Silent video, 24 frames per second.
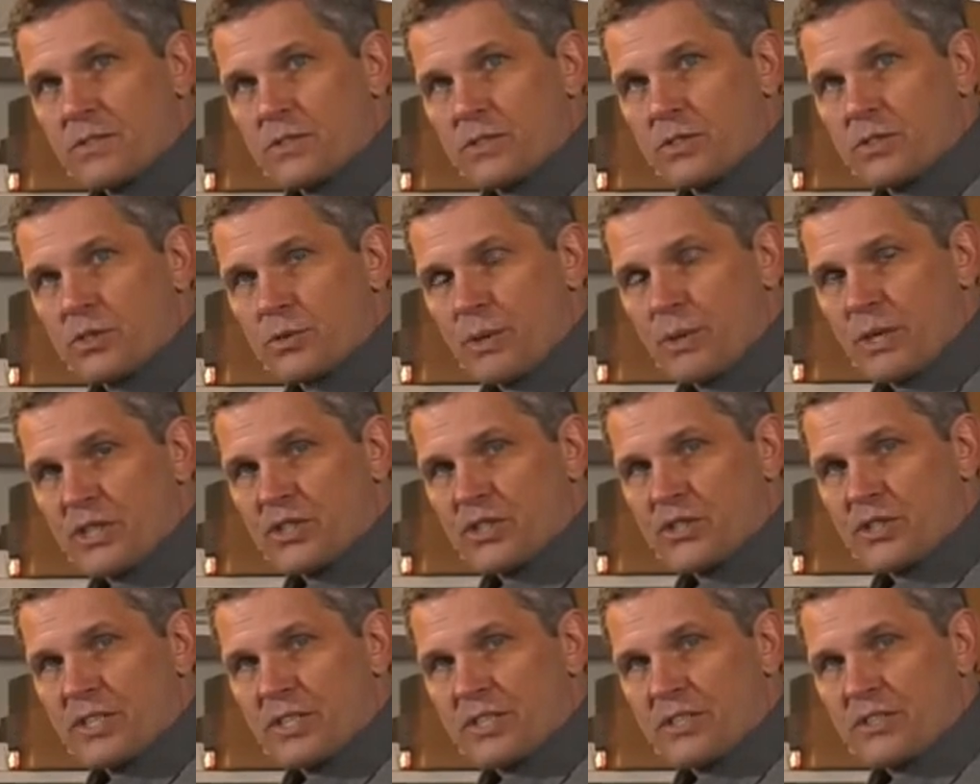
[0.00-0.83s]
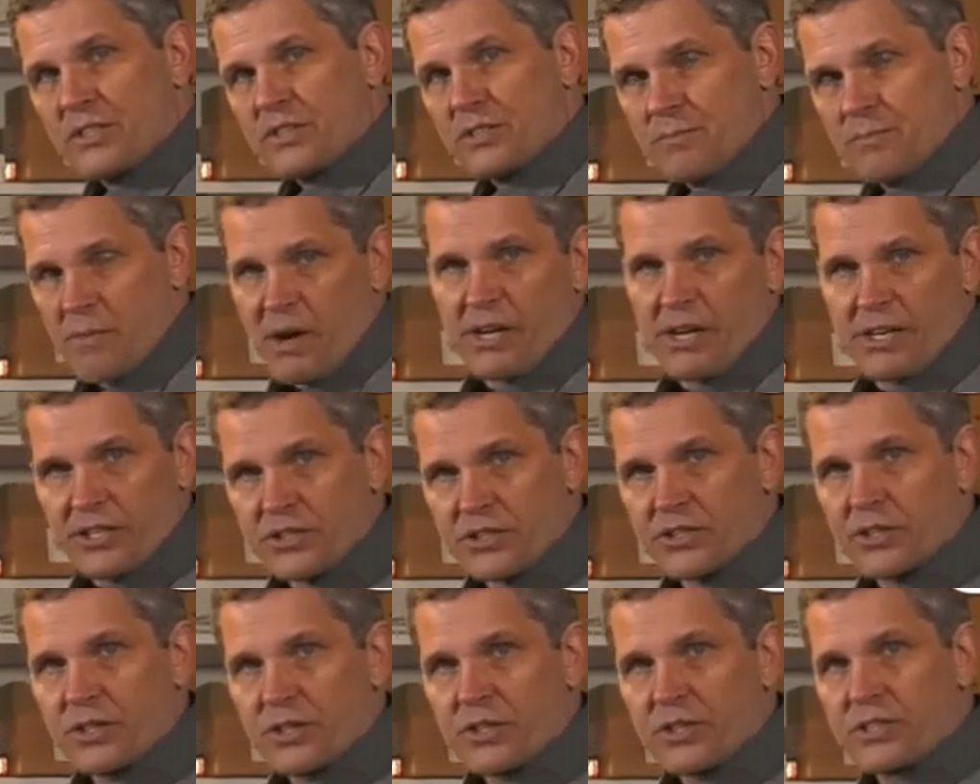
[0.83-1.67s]
switch that
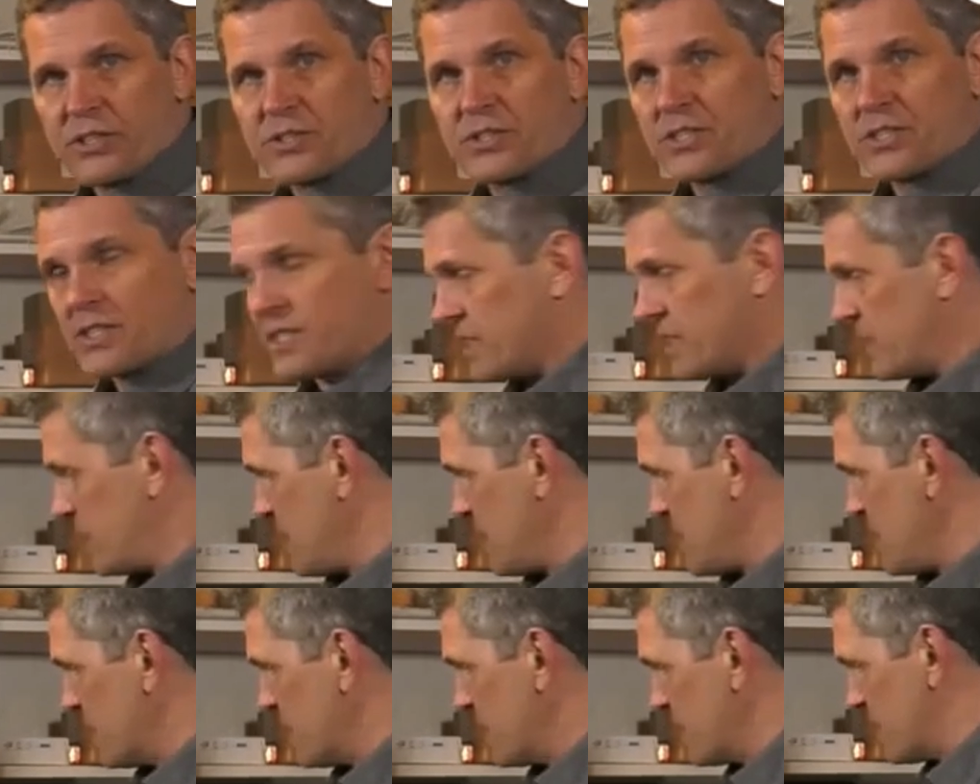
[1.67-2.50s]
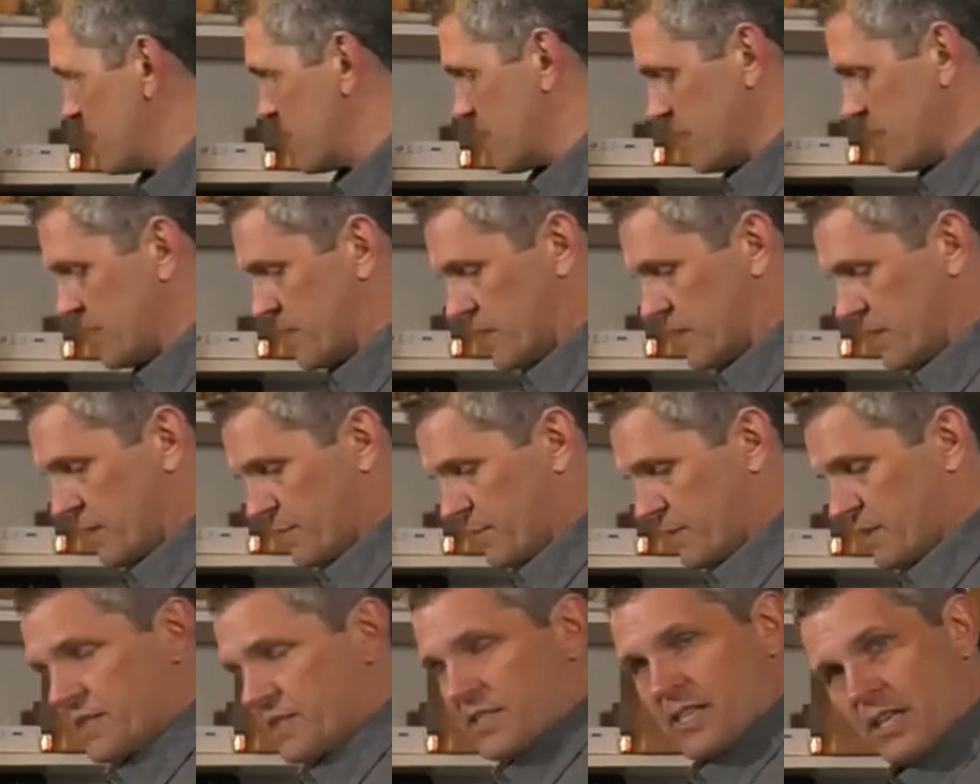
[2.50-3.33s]
monitors the
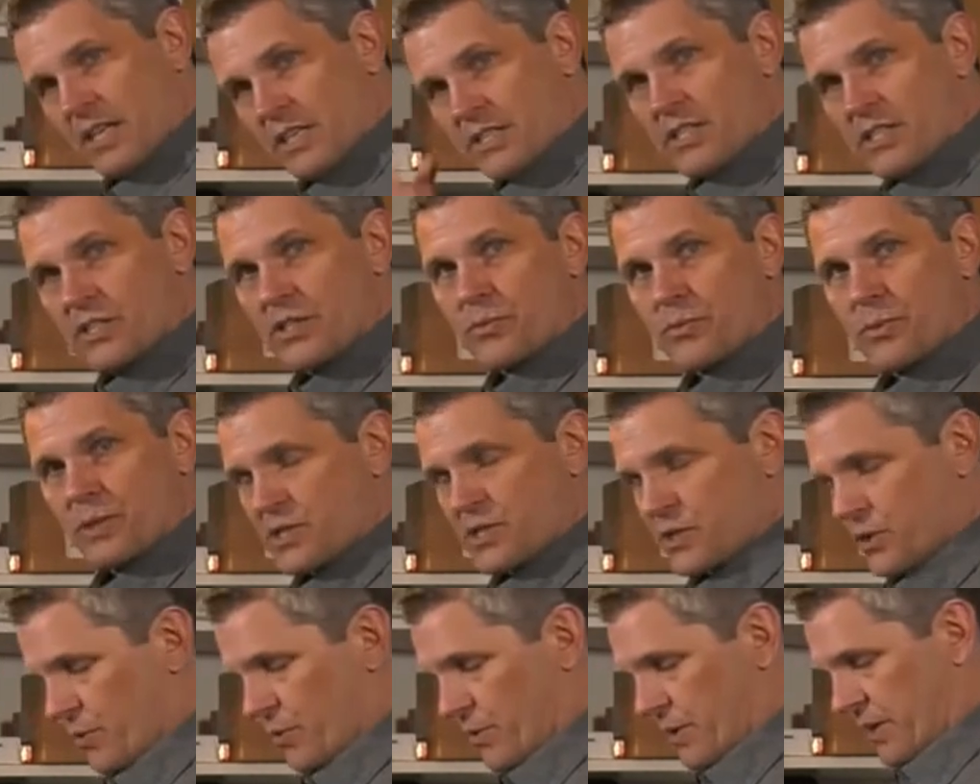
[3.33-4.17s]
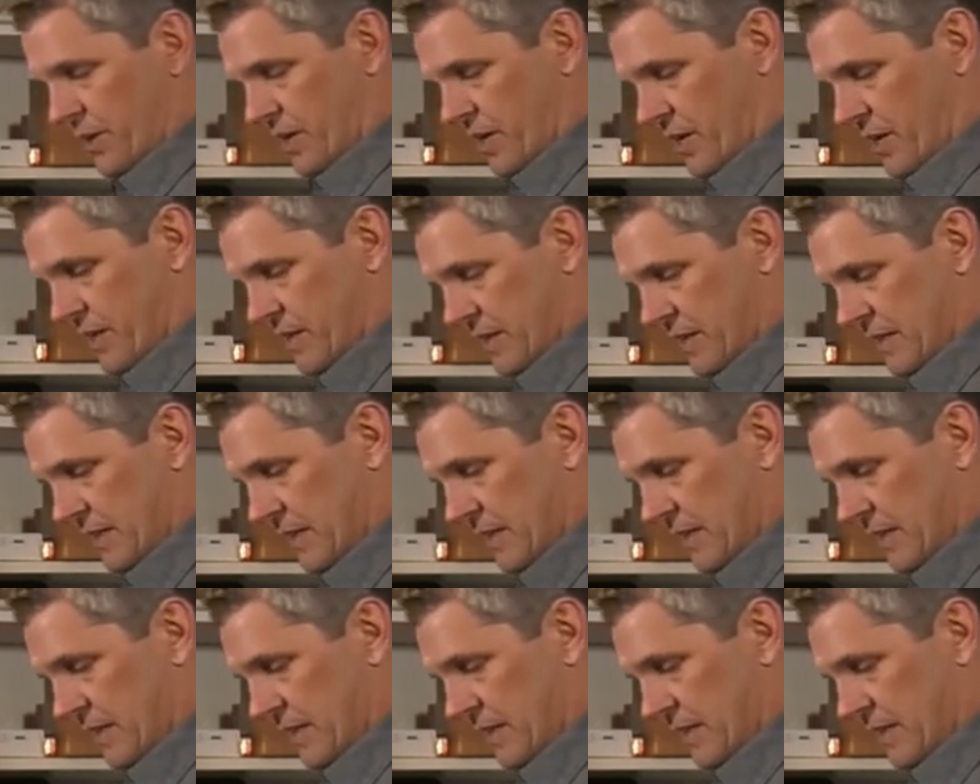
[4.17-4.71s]
systems and tells us what's going on.